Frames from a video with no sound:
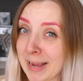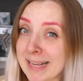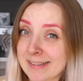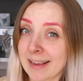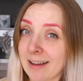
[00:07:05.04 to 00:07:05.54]

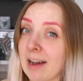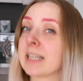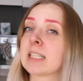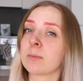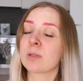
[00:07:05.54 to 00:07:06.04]
basic
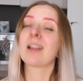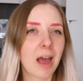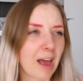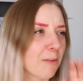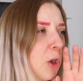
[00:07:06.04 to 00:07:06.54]
items.
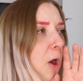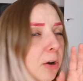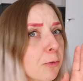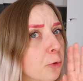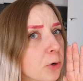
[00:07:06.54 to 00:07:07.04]
Have you
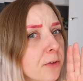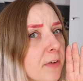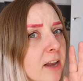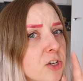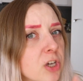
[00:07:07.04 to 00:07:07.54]
heard of fruit and
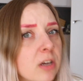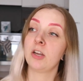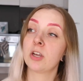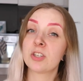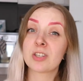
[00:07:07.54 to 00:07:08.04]
veg?
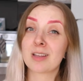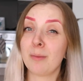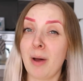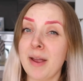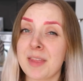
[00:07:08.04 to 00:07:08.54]
And you can just
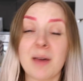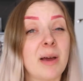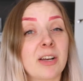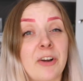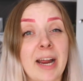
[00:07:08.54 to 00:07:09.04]
combine them
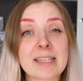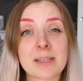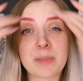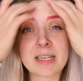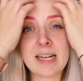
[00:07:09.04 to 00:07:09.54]
and create
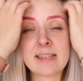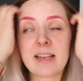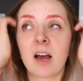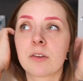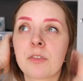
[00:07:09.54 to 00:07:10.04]
something
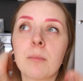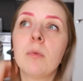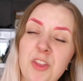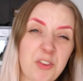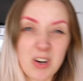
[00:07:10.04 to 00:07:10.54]
tasty out of
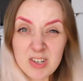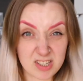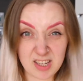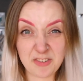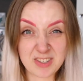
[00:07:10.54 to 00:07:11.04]
them. Throw
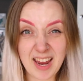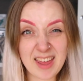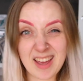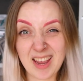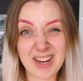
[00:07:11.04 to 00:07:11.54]
stuff
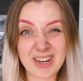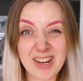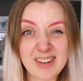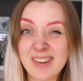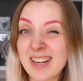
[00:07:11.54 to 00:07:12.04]
together, you
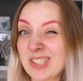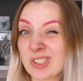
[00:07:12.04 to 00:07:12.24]
know?